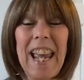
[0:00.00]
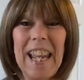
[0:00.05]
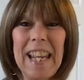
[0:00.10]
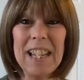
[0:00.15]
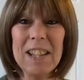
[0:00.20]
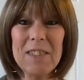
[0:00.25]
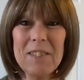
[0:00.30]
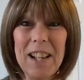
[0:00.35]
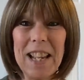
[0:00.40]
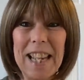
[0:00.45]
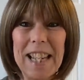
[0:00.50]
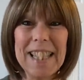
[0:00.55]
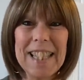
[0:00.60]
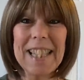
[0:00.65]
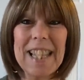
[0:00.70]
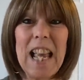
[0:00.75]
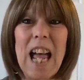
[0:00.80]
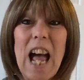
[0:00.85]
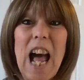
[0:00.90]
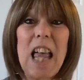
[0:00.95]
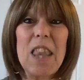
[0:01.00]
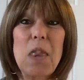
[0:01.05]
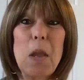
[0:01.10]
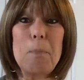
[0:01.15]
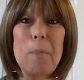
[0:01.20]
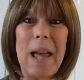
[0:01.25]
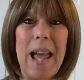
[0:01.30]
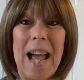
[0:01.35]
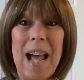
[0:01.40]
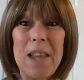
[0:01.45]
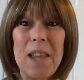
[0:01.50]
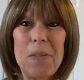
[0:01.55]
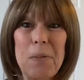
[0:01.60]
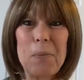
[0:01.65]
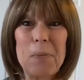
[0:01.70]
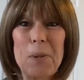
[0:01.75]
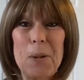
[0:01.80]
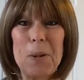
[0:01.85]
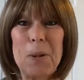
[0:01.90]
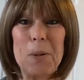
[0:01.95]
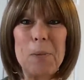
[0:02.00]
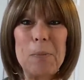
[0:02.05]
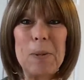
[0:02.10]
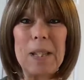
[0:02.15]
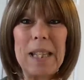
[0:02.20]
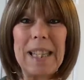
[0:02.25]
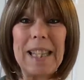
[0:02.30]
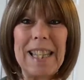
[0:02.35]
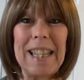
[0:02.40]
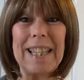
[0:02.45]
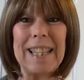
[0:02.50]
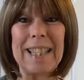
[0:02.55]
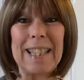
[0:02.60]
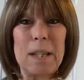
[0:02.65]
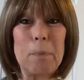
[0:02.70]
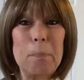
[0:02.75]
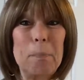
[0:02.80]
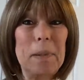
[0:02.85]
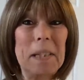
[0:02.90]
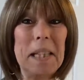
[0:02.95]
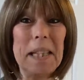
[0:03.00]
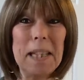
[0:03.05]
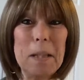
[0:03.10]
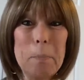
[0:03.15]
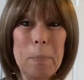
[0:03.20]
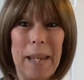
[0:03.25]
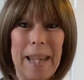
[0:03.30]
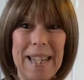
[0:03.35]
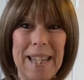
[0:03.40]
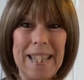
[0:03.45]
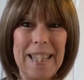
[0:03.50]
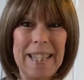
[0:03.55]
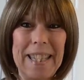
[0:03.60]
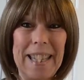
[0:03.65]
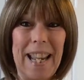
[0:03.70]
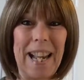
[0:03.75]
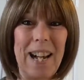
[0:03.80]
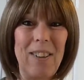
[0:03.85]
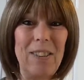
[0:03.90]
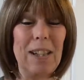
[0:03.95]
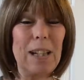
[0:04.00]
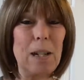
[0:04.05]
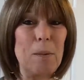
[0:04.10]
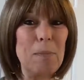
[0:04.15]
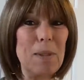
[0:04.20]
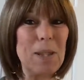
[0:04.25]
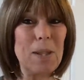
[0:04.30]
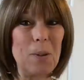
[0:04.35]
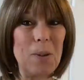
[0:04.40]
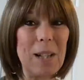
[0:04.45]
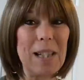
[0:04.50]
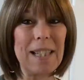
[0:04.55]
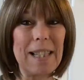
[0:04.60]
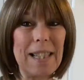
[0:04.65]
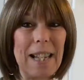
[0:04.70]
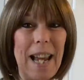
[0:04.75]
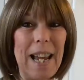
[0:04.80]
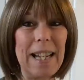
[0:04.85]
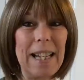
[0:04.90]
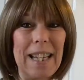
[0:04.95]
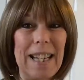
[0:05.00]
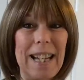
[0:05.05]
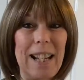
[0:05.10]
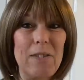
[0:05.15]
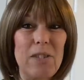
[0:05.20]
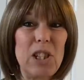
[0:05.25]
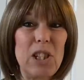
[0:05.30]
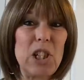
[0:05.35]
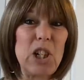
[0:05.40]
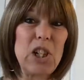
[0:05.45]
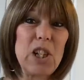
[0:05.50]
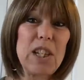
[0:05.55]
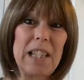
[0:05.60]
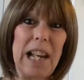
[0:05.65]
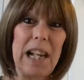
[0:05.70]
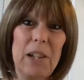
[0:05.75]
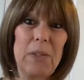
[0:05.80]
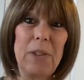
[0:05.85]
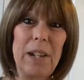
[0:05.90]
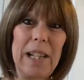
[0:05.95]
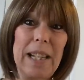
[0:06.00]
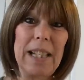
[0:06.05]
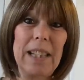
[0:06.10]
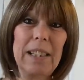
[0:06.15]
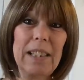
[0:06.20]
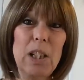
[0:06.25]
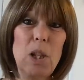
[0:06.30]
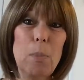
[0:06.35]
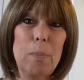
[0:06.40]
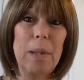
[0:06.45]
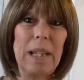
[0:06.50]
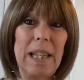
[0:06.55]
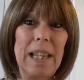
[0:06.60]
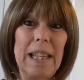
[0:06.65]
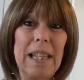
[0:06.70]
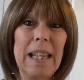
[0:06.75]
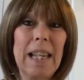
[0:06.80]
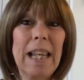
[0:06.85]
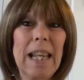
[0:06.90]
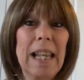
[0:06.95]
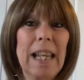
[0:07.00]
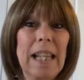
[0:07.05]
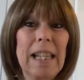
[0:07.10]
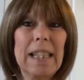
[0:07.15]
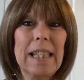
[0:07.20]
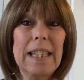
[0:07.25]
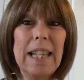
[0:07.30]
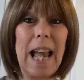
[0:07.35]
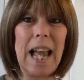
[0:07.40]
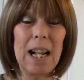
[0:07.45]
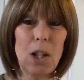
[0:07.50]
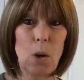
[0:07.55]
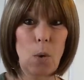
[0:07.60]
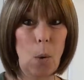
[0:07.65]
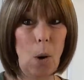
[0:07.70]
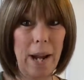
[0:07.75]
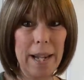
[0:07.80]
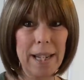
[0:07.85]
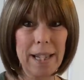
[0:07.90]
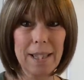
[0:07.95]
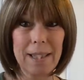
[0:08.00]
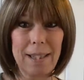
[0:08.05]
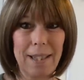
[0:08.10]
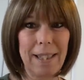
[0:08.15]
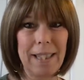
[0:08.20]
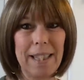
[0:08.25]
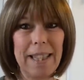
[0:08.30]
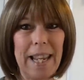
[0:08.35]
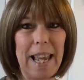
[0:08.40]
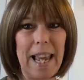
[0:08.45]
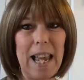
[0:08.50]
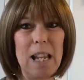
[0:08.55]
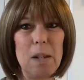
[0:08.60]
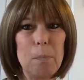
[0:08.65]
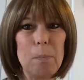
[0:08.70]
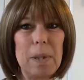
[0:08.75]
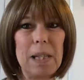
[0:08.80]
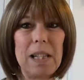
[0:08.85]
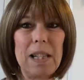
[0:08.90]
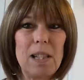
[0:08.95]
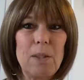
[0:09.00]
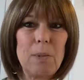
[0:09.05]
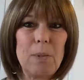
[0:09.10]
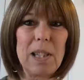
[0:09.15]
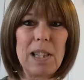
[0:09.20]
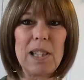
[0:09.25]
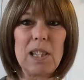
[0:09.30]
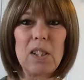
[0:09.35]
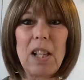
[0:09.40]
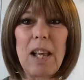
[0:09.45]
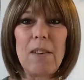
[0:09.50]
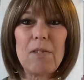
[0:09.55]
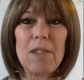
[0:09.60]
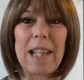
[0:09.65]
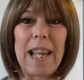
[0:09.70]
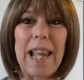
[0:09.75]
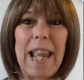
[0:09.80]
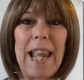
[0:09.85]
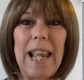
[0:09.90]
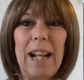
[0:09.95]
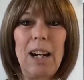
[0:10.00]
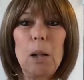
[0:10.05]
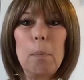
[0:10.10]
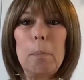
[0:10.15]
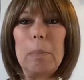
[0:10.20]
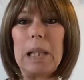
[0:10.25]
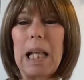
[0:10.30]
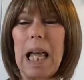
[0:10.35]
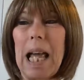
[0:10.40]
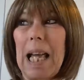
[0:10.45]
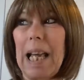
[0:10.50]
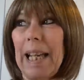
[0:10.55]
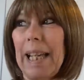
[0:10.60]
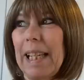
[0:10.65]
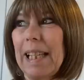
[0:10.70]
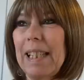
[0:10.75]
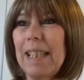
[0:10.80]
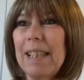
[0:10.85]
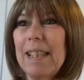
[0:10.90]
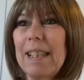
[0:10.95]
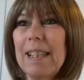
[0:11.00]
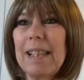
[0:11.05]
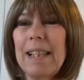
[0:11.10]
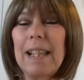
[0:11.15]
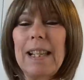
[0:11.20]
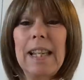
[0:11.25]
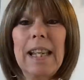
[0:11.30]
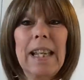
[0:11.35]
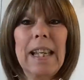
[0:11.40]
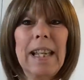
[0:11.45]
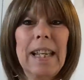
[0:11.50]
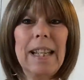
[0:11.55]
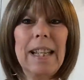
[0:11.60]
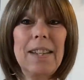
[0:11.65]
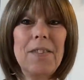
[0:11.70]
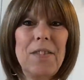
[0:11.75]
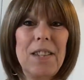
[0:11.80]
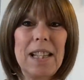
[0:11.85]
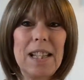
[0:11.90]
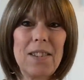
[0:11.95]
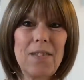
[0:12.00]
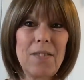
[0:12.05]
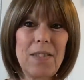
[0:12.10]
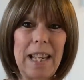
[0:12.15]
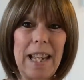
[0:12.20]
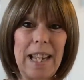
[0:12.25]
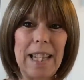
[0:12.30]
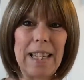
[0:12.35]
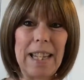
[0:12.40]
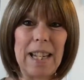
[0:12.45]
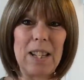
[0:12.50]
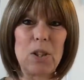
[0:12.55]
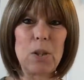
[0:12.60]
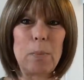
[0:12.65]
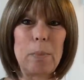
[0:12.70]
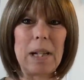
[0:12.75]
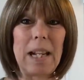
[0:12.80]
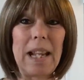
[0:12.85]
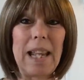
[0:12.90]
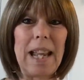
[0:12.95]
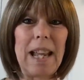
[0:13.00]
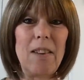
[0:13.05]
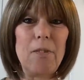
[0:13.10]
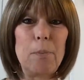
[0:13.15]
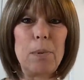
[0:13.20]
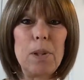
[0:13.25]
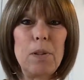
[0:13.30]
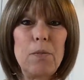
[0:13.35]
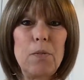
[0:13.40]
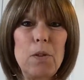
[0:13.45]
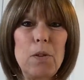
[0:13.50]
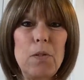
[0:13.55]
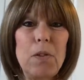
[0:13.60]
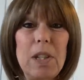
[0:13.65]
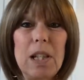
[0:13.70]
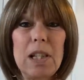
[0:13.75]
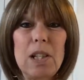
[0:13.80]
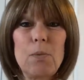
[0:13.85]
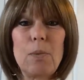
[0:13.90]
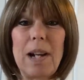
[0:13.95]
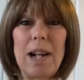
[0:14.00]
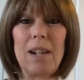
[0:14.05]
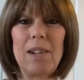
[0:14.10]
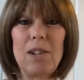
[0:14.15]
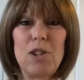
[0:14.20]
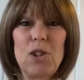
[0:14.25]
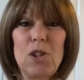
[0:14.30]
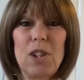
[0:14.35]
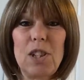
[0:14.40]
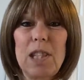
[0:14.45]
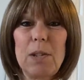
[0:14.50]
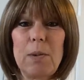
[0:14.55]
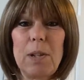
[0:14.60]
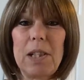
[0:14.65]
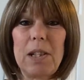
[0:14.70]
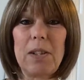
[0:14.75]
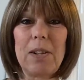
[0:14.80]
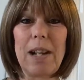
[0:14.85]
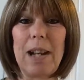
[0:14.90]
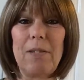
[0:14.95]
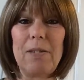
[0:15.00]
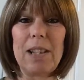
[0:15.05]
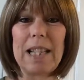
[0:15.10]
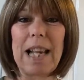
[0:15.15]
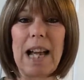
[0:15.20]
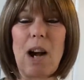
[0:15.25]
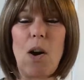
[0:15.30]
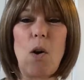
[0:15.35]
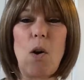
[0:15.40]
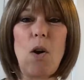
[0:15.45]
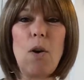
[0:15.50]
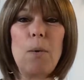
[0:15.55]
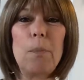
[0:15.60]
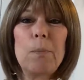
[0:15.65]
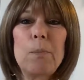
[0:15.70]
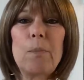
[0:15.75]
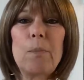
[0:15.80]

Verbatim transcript: Anyways, the bathroom is completely painted now and I'm so excited. I've started decorating a little bit, not quite done yet because we still have to hang our blinds and things of that nature. But I have put a few things around. As you can see right there, I have a towel.